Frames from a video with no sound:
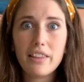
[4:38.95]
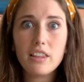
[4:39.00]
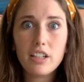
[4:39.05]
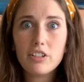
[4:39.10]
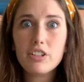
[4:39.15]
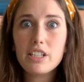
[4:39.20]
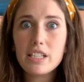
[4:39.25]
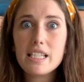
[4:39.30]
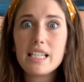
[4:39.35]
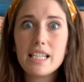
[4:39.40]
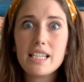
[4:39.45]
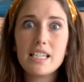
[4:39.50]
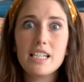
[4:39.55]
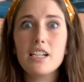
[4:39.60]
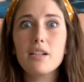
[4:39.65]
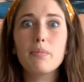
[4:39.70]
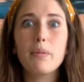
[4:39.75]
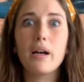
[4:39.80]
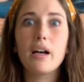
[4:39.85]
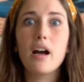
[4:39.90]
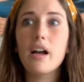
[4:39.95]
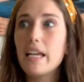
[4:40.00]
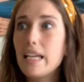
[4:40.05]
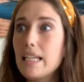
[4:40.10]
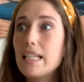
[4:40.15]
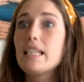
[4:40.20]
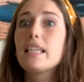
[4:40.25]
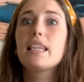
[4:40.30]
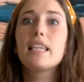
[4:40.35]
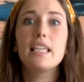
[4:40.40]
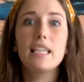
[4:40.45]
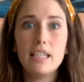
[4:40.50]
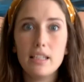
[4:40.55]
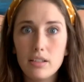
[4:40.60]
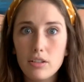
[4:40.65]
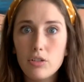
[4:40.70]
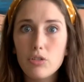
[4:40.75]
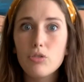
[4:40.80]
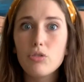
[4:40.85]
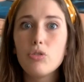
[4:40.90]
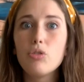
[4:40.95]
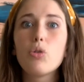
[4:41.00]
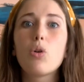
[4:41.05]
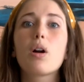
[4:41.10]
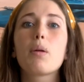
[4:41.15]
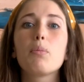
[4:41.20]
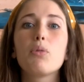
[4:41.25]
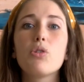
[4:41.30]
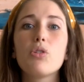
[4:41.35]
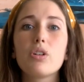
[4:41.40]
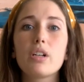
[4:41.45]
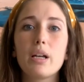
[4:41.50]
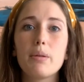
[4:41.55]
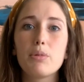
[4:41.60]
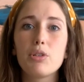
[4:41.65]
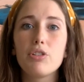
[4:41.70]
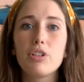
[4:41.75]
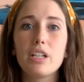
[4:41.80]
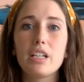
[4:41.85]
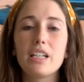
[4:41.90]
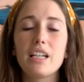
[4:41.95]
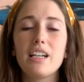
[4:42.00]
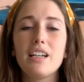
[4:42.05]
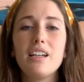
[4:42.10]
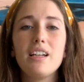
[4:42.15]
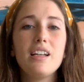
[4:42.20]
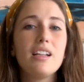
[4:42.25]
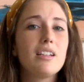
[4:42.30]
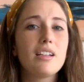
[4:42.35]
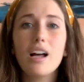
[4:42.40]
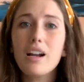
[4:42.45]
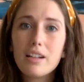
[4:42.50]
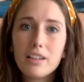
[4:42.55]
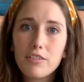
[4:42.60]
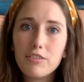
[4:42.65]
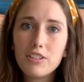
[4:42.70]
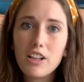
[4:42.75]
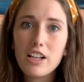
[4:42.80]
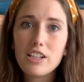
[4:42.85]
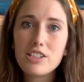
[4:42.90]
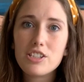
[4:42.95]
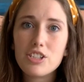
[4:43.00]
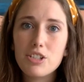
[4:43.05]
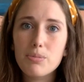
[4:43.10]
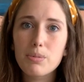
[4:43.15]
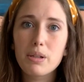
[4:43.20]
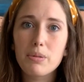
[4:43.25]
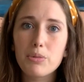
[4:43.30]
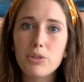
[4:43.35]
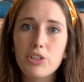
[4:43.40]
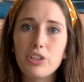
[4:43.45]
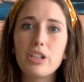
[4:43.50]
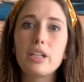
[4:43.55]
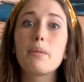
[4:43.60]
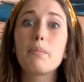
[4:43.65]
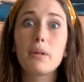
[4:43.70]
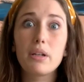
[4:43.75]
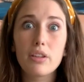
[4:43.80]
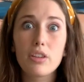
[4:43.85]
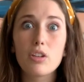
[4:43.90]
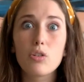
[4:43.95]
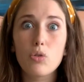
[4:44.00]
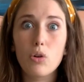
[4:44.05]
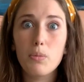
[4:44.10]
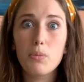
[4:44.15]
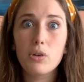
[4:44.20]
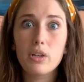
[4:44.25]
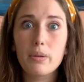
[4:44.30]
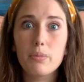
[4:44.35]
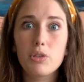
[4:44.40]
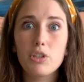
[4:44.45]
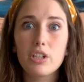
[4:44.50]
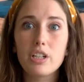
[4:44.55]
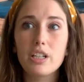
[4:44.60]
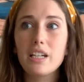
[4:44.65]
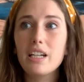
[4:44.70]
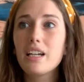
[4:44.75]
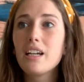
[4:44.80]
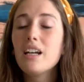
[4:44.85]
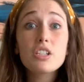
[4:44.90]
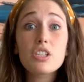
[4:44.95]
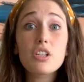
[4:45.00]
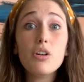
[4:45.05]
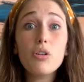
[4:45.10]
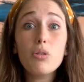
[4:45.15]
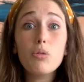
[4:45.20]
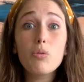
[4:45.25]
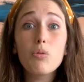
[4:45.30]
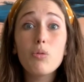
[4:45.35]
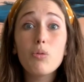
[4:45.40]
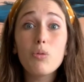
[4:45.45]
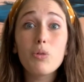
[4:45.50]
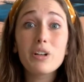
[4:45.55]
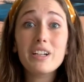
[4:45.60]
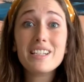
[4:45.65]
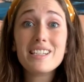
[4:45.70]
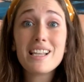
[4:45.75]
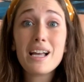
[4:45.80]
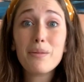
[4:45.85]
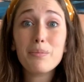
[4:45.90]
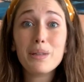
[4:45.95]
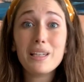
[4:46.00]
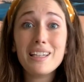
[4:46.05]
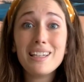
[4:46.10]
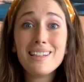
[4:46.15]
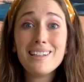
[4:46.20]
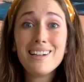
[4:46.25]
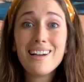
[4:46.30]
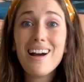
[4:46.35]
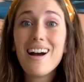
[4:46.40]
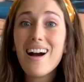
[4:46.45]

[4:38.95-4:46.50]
There is a stigma in the normal community, not in the floss tube community, but in the normal community. So what does that mean?